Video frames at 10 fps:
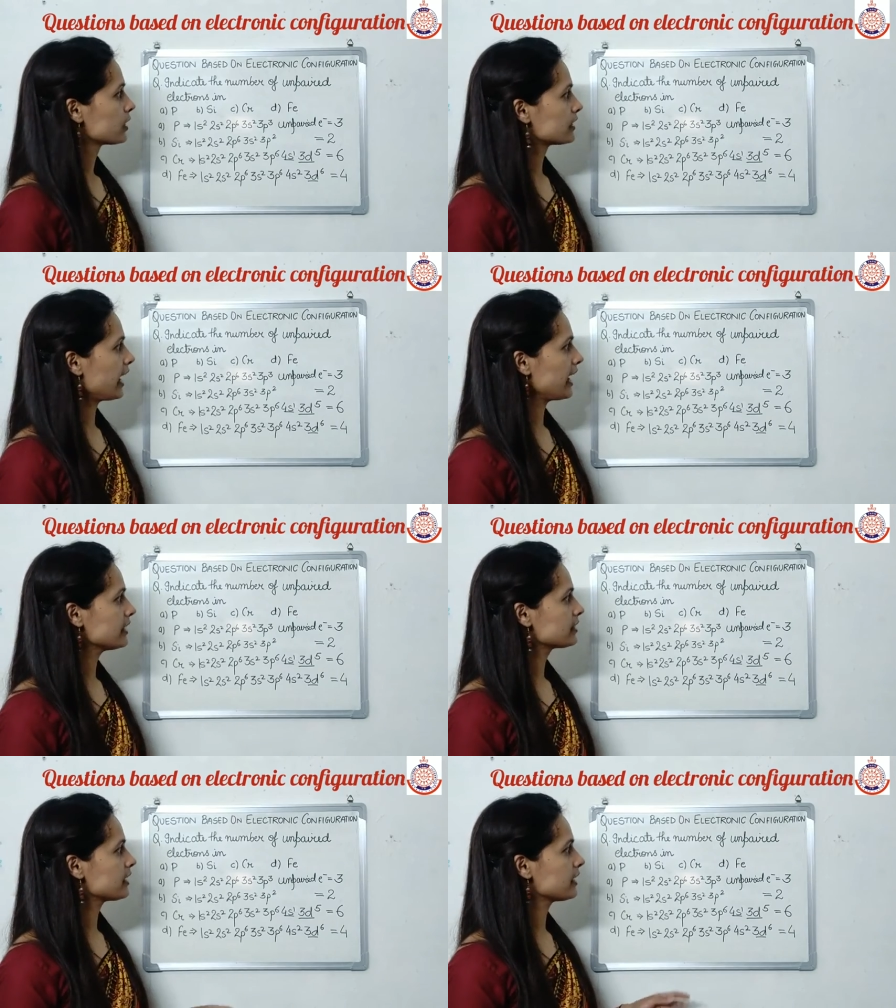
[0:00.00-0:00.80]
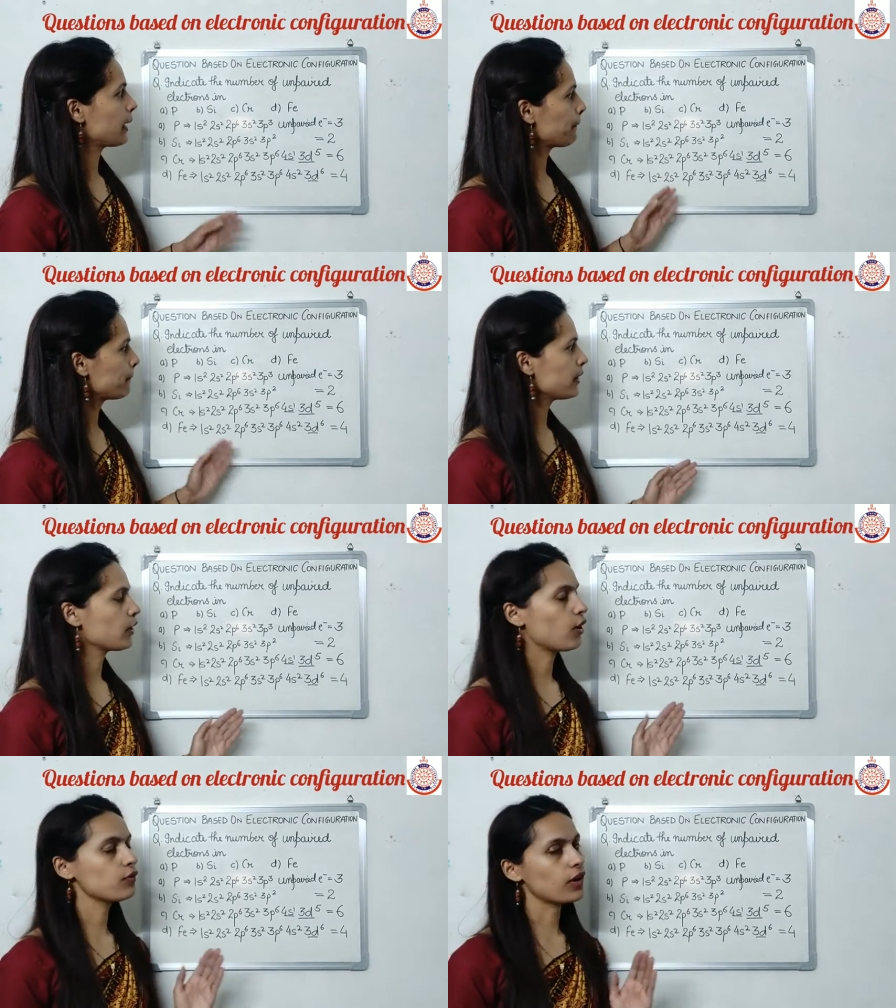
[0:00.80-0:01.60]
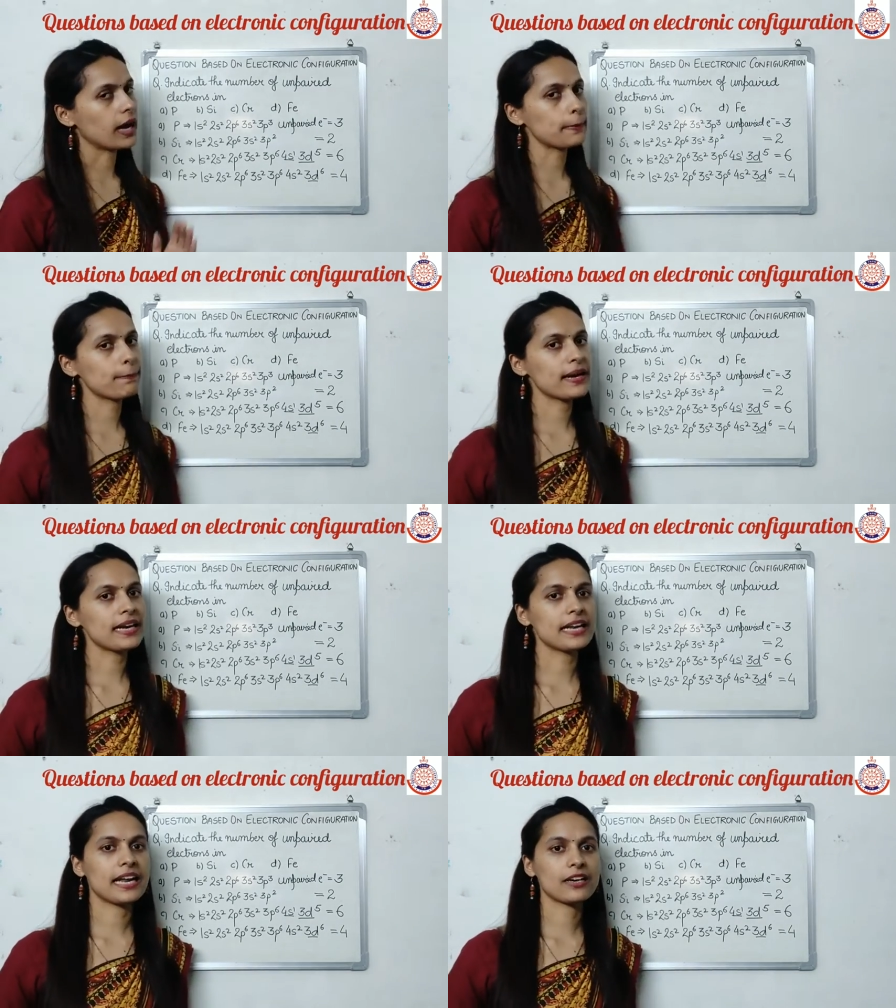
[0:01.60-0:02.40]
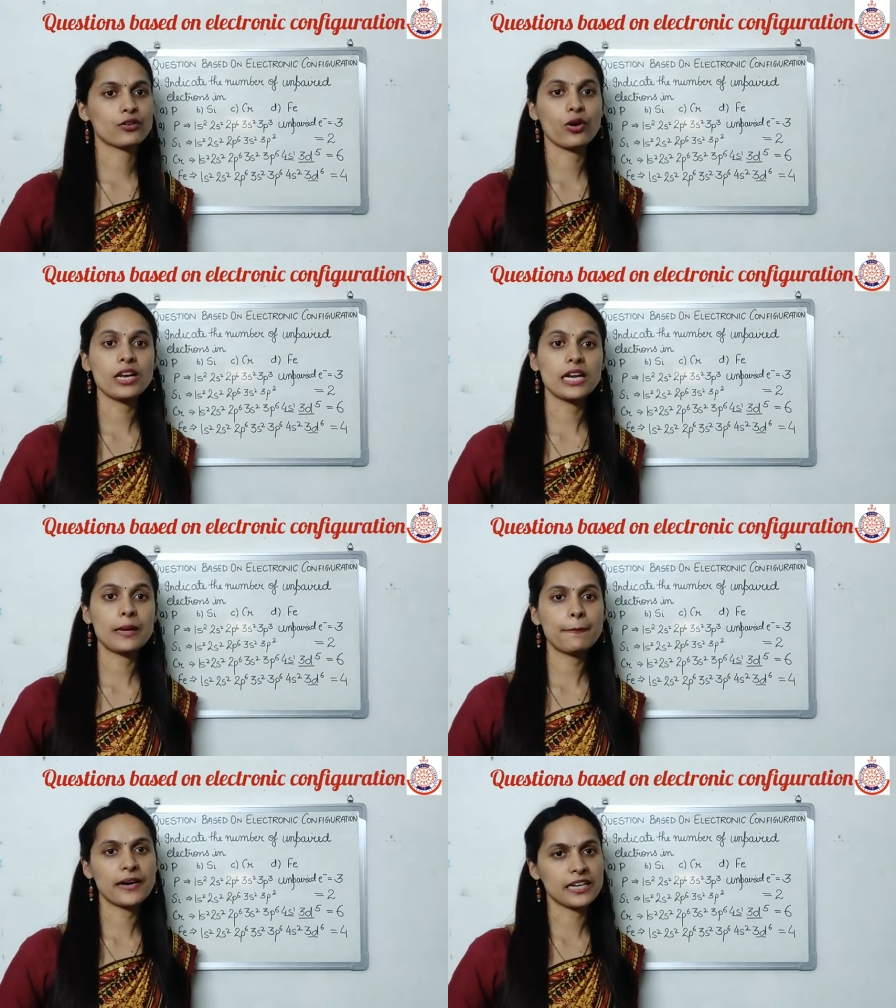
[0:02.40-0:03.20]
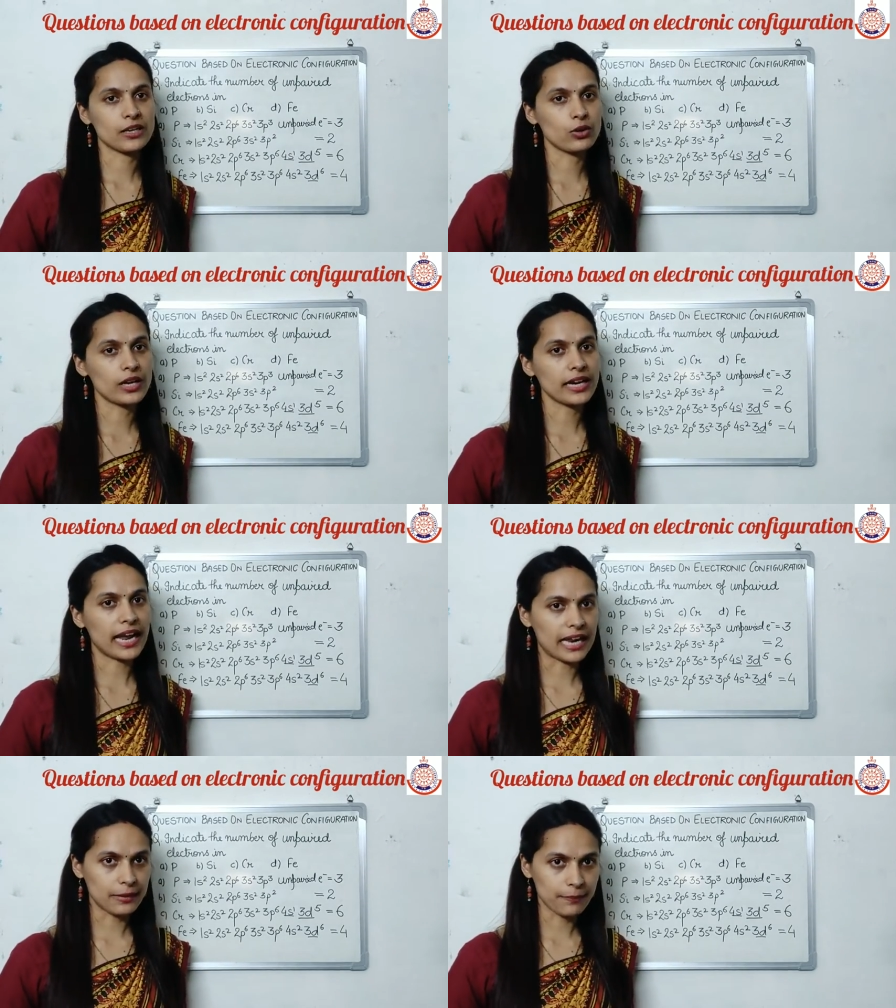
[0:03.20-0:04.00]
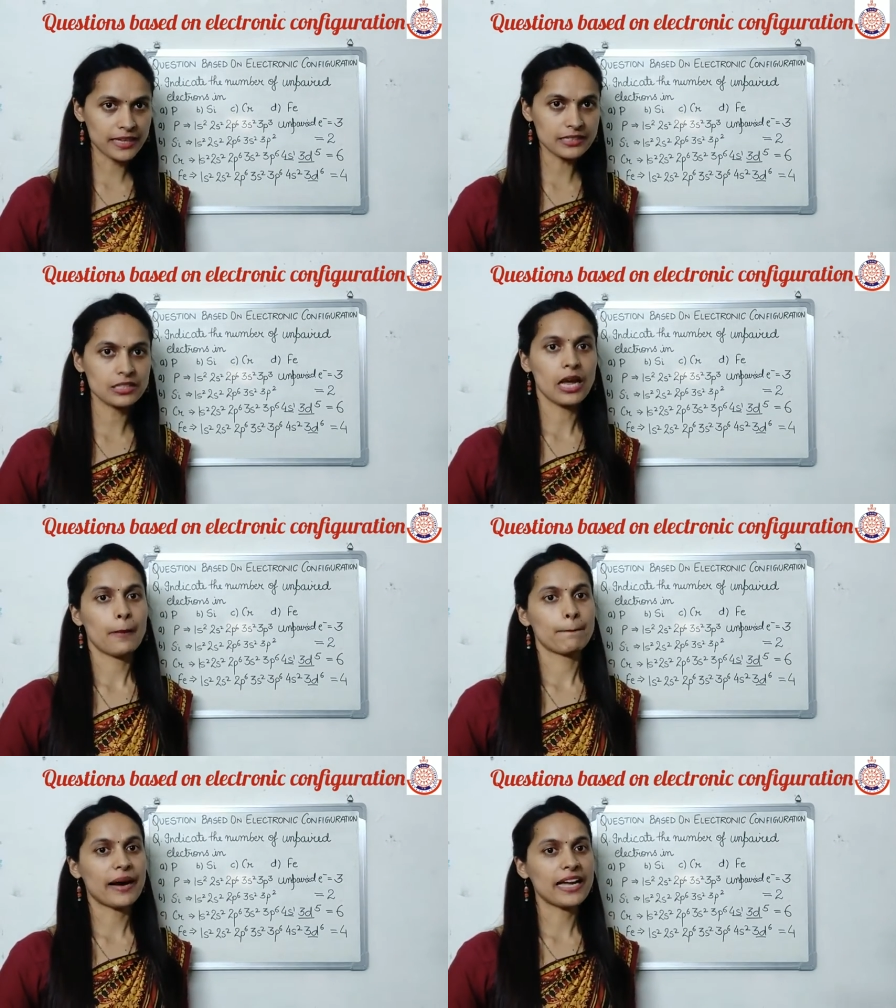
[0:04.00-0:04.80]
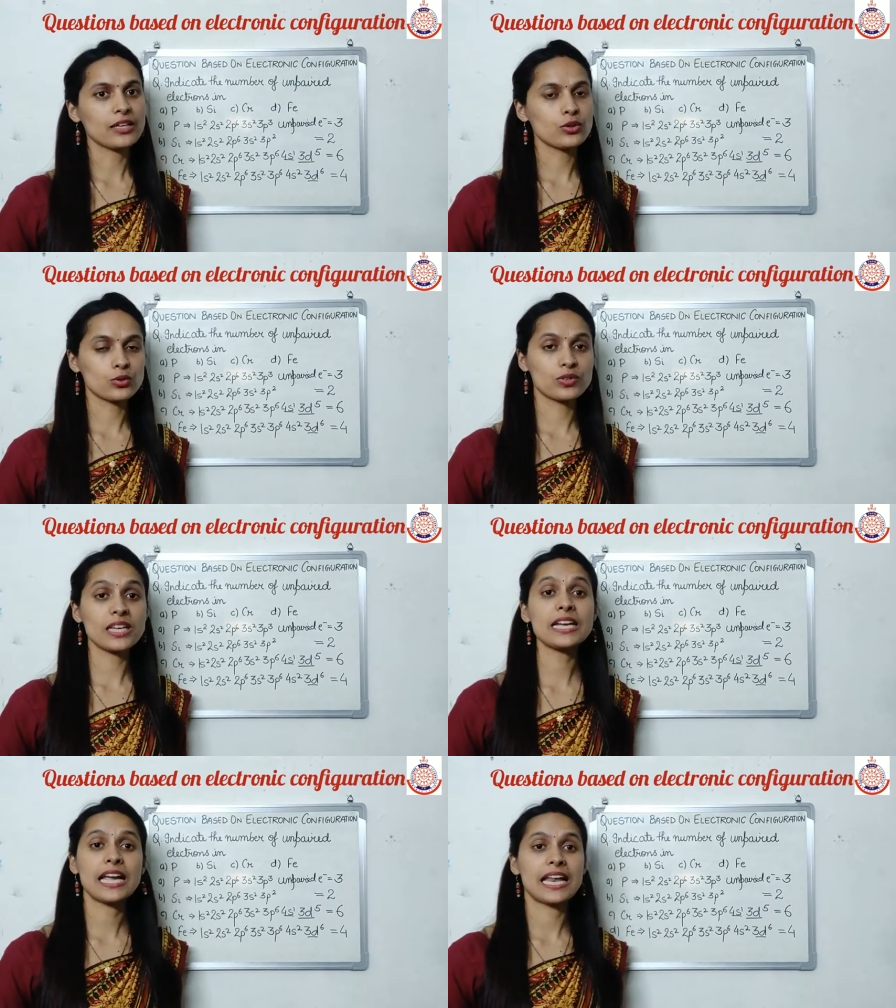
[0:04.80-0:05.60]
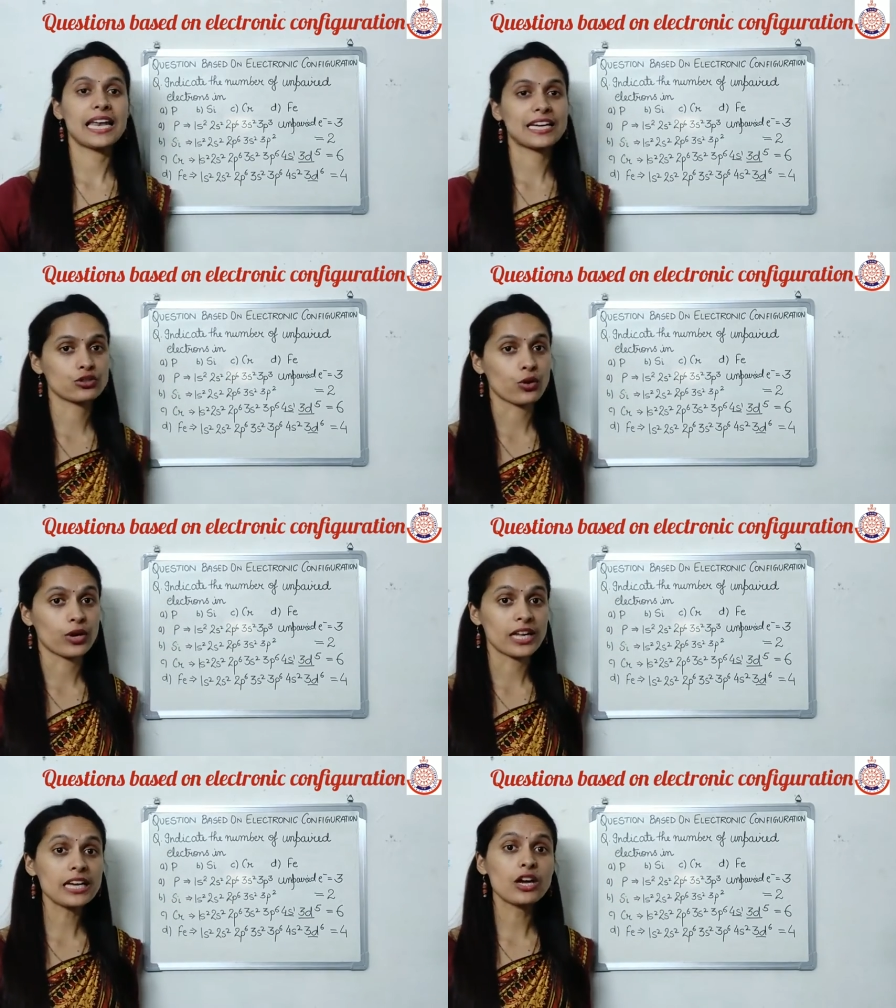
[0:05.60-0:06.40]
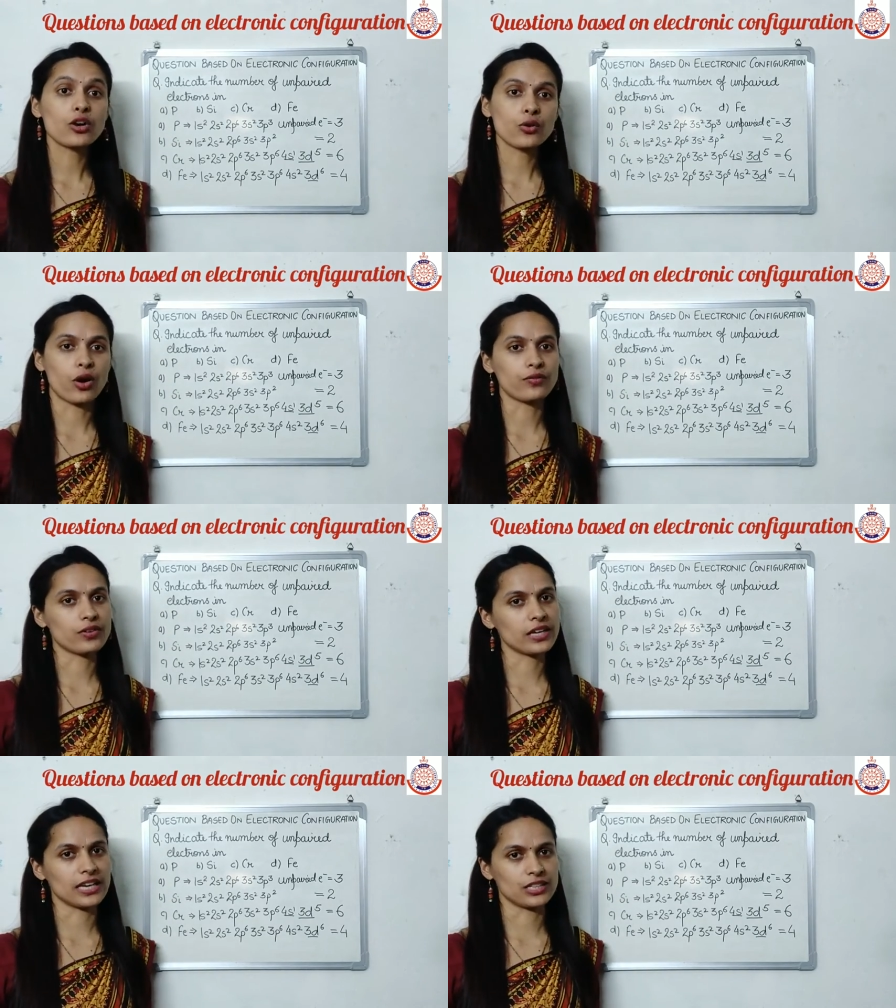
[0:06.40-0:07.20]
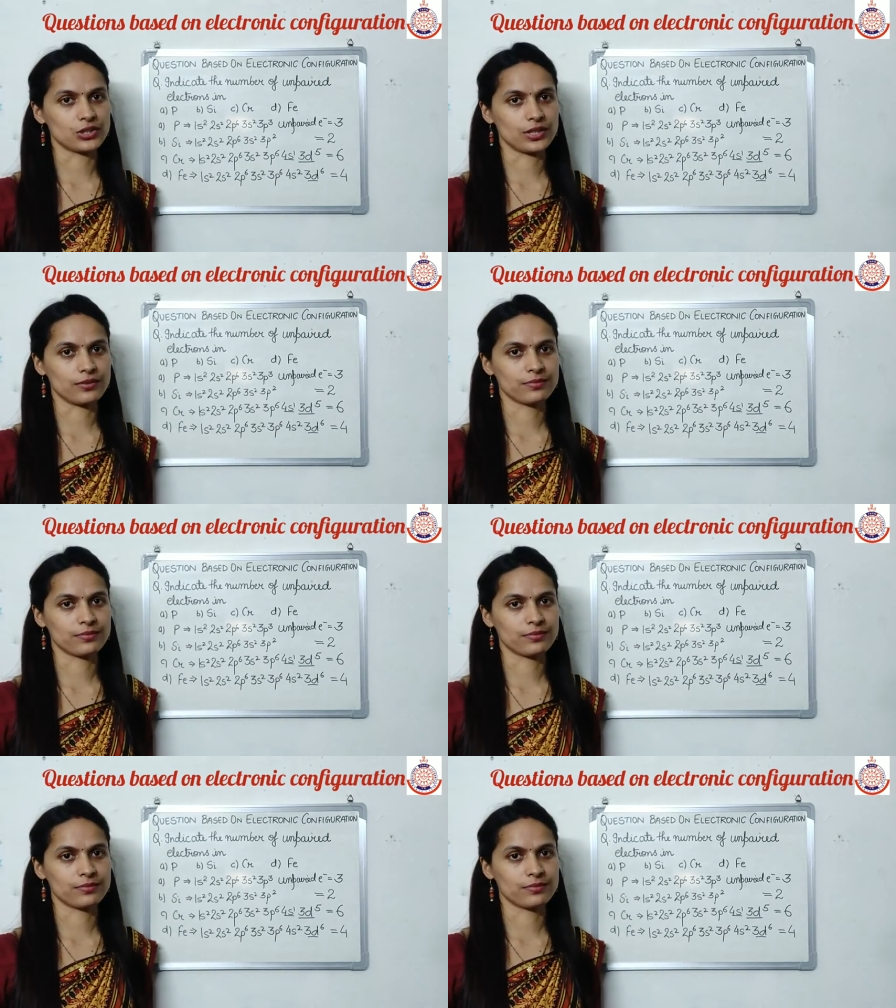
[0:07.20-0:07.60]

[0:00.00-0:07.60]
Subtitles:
that the number of unpaired electron in a particular element by using electronic configuration.